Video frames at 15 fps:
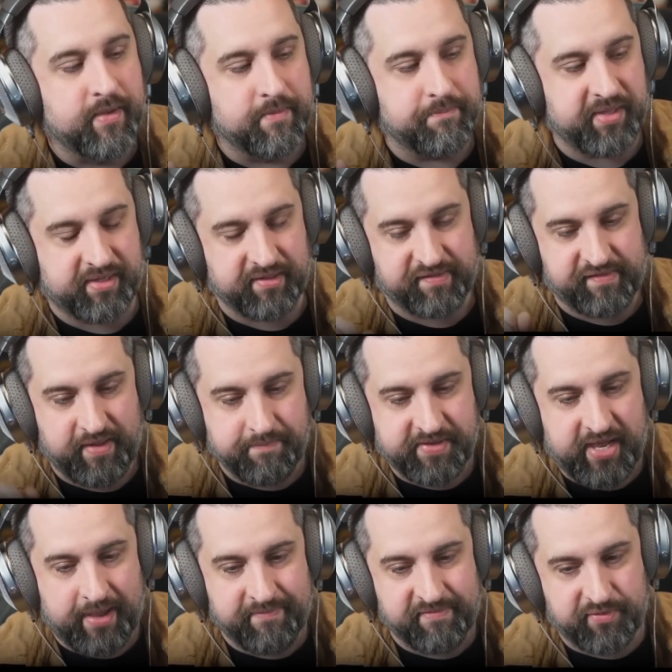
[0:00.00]
because
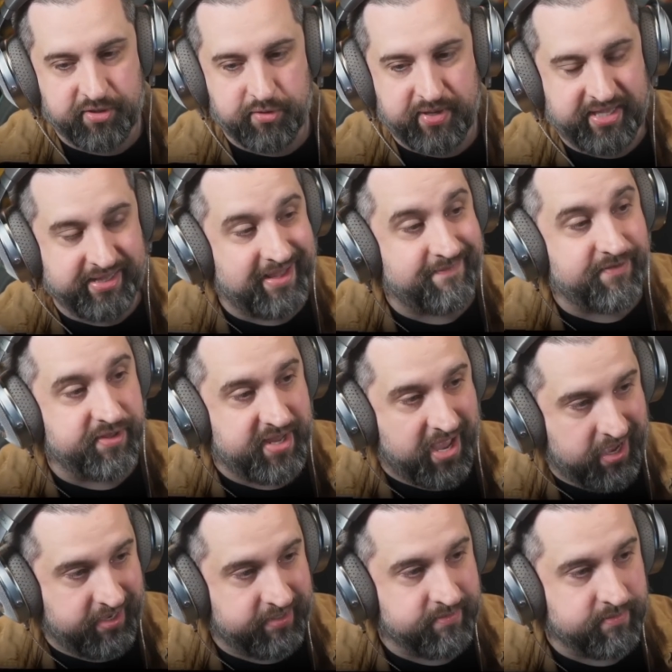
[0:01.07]
sometimes when you hit level
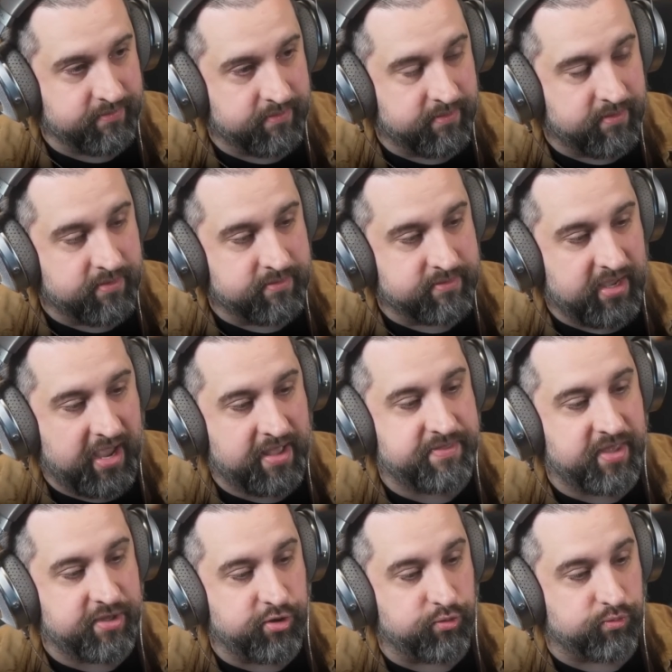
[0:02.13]
9 and
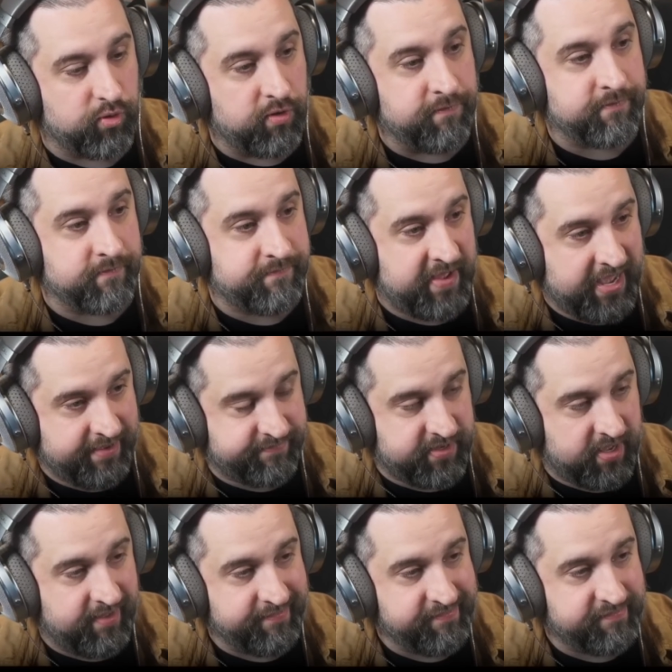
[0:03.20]
then you roll for 5
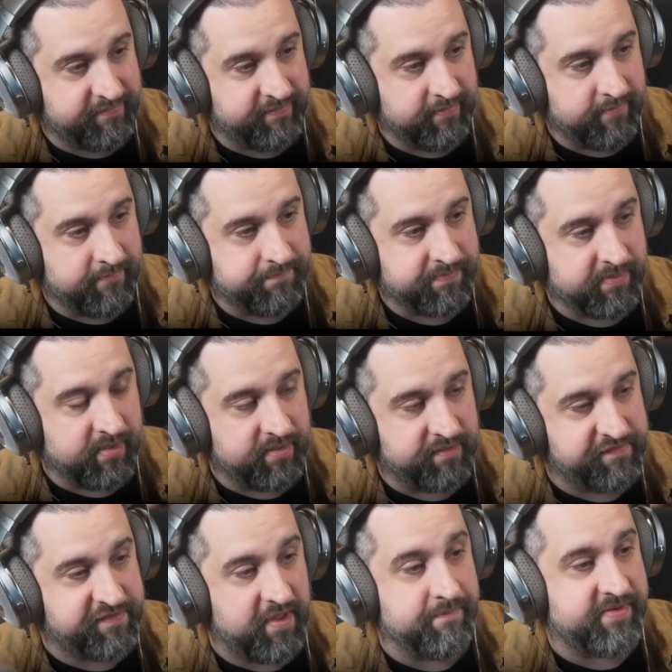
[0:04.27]
costs,
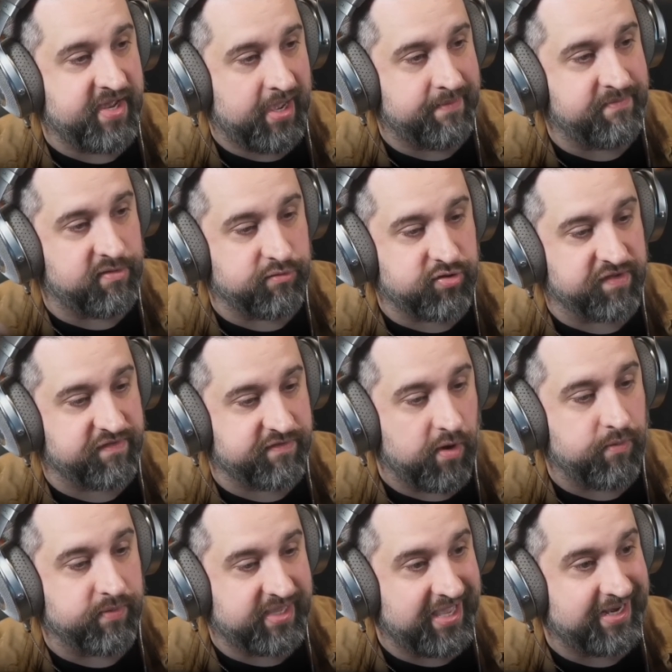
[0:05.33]
sometimes you just
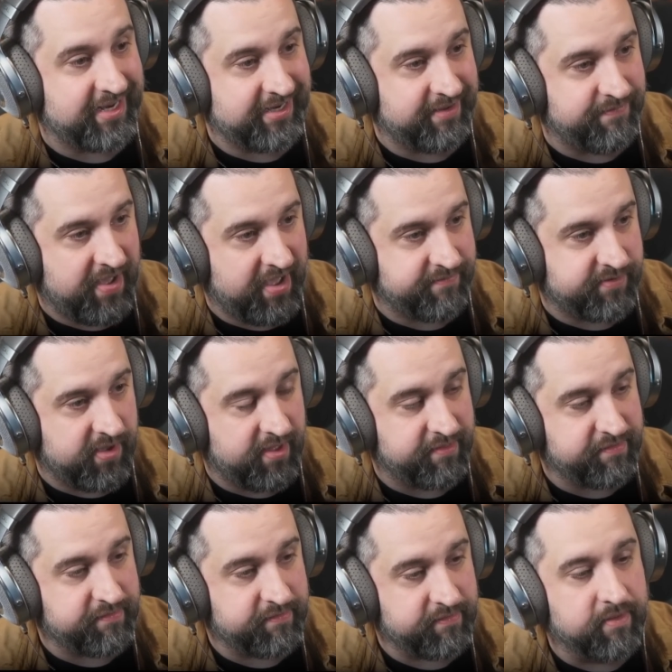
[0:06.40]
don't get any 5
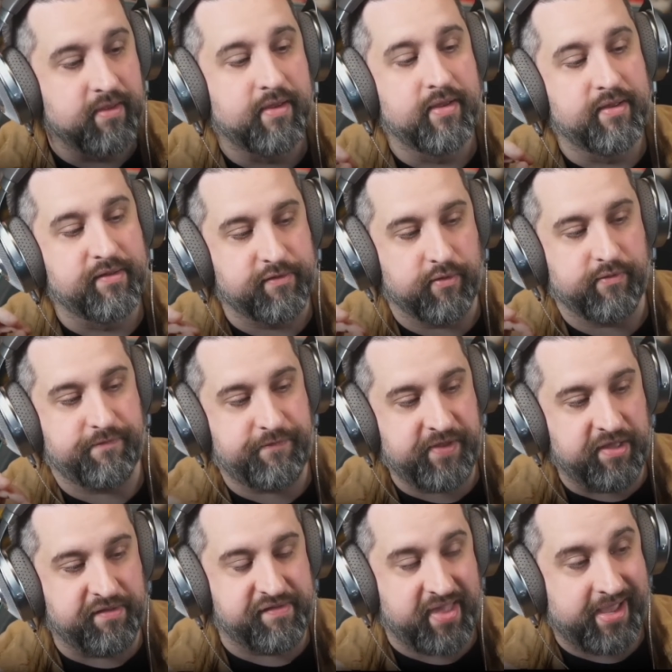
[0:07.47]
costs. So it
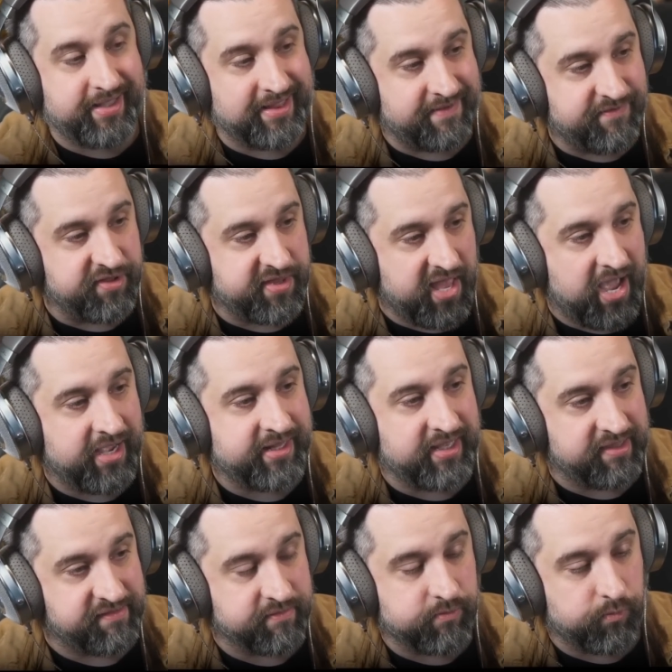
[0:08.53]
feels like level 9
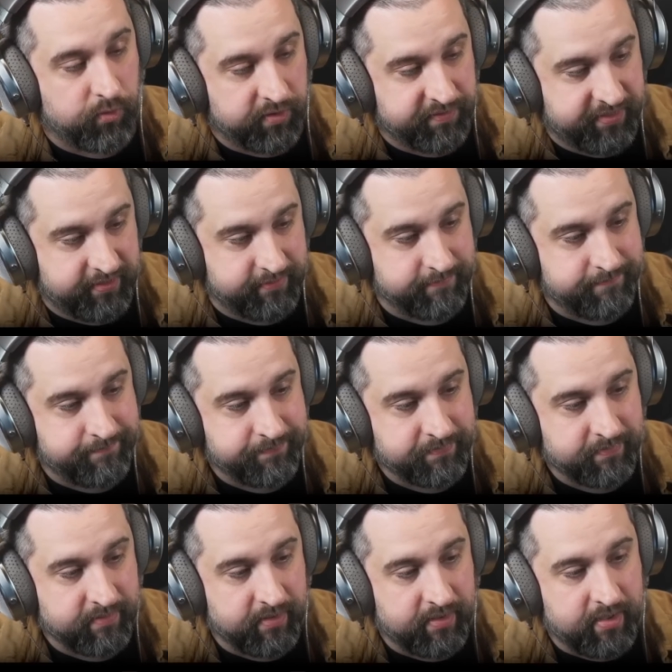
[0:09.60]
isn't worth it.
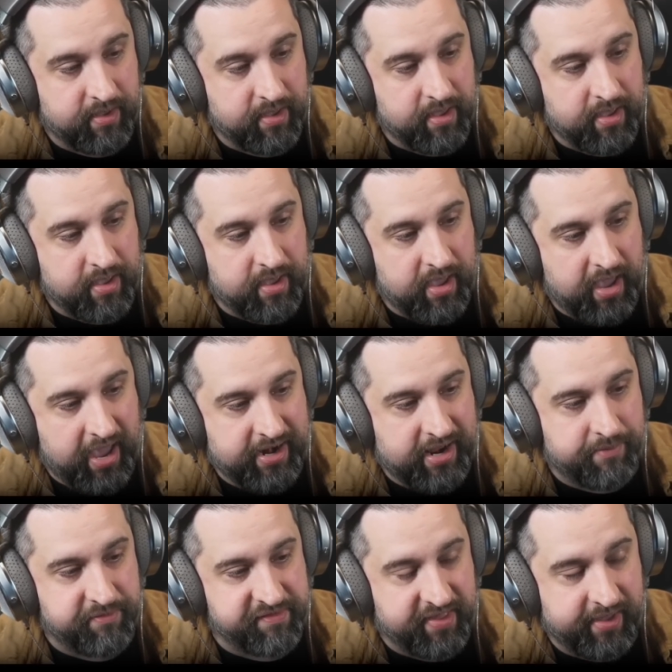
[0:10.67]
And
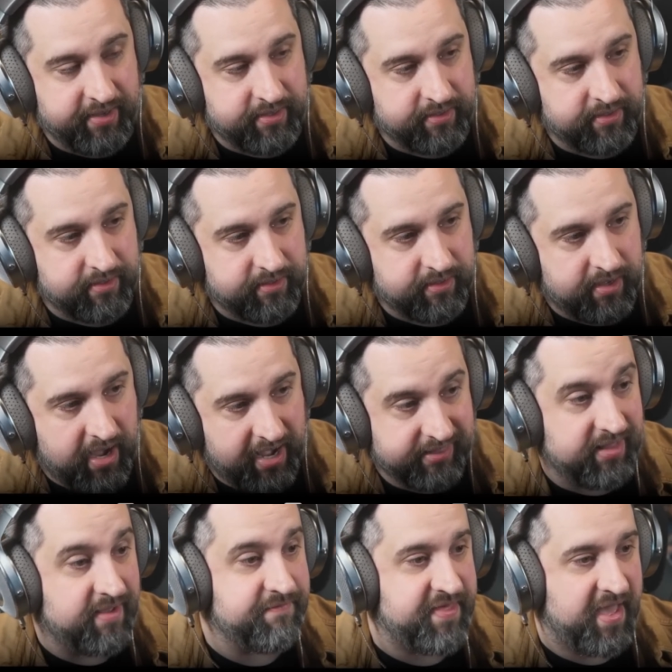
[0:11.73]
I was like, I
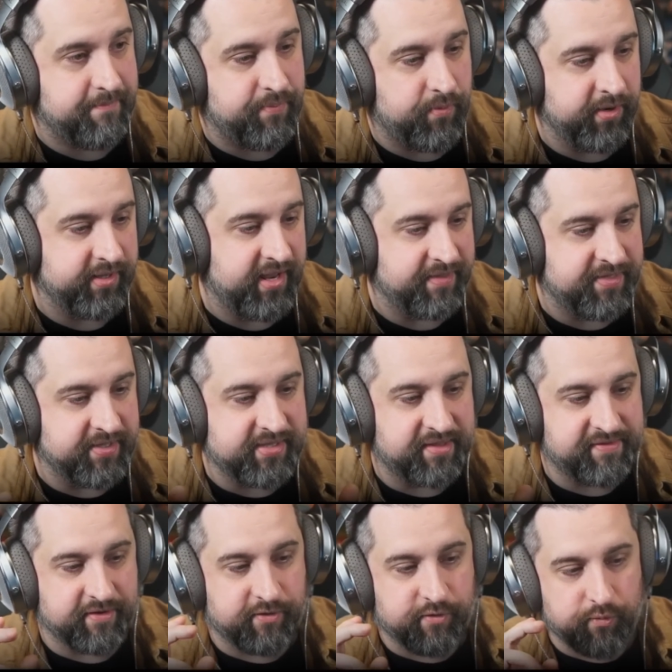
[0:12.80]
love that point. I think
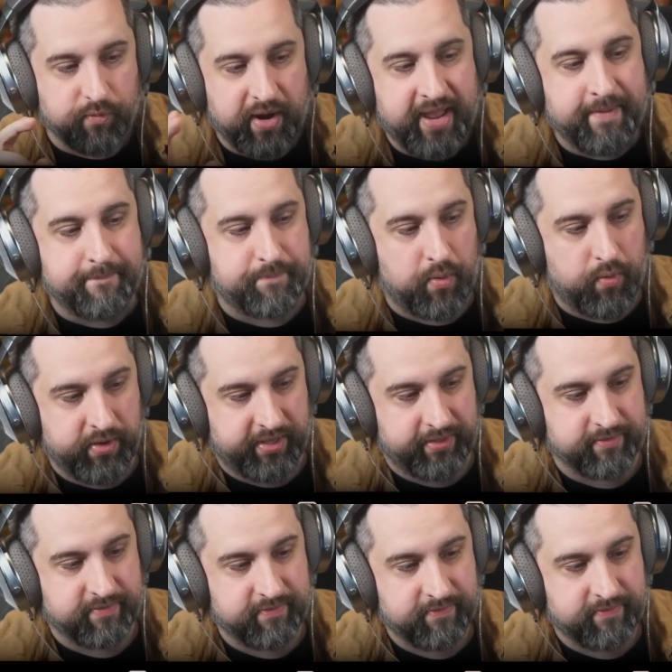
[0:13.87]
that's a great point.